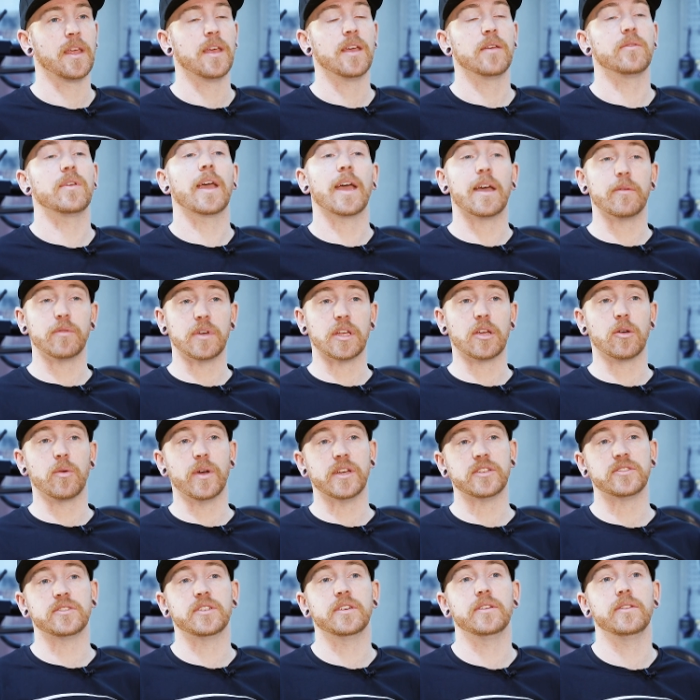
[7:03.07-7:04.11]
If you have any
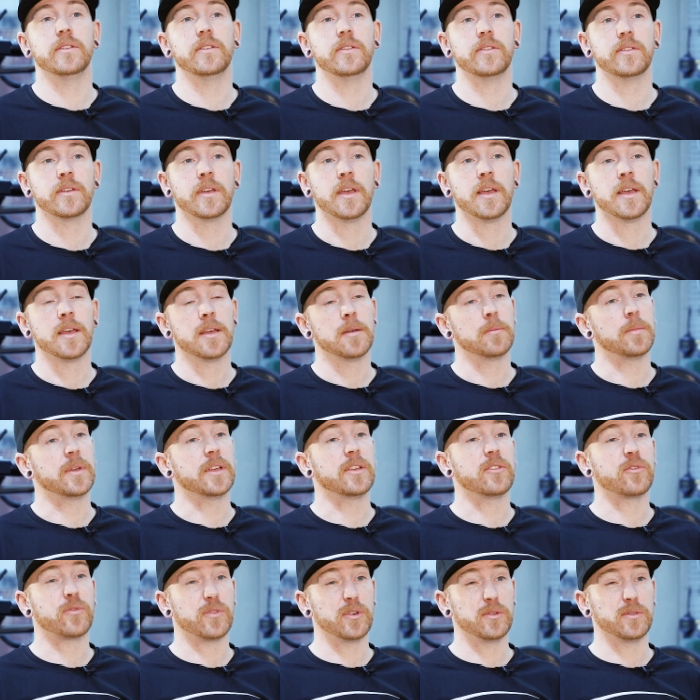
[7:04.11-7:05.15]
questions,
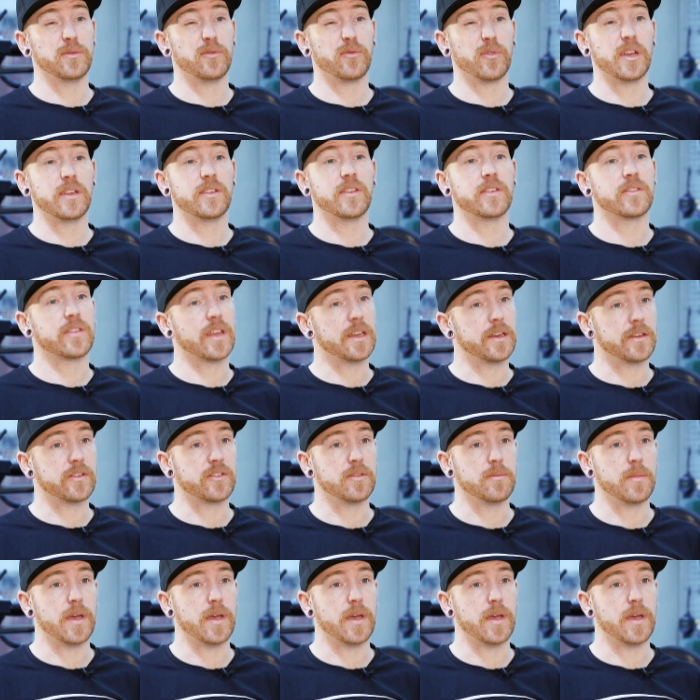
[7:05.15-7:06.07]
please feel free to send us a